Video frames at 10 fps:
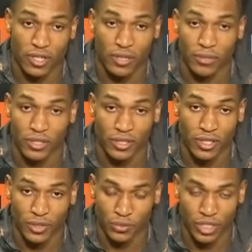I mean,
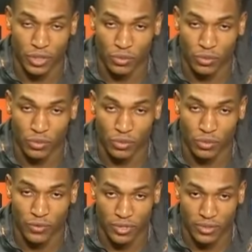we can't
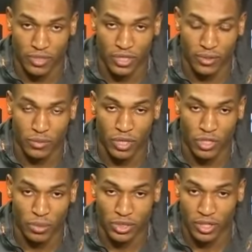refuse to take a wide
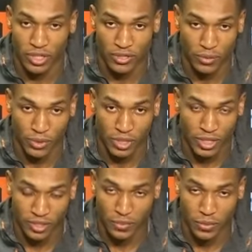open shot, so
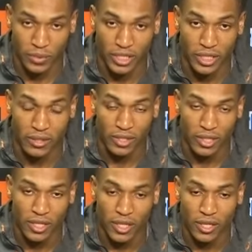that's what we did.
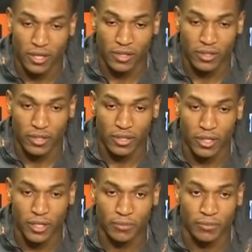And
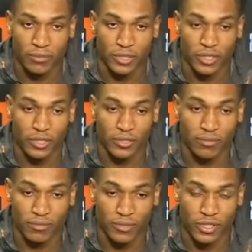
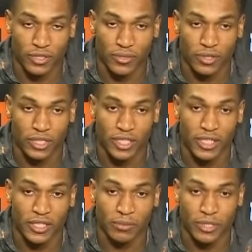he's going to
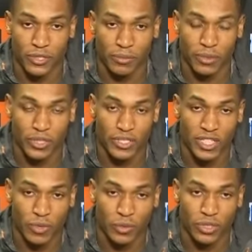get in because
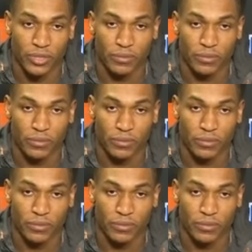that's what we do.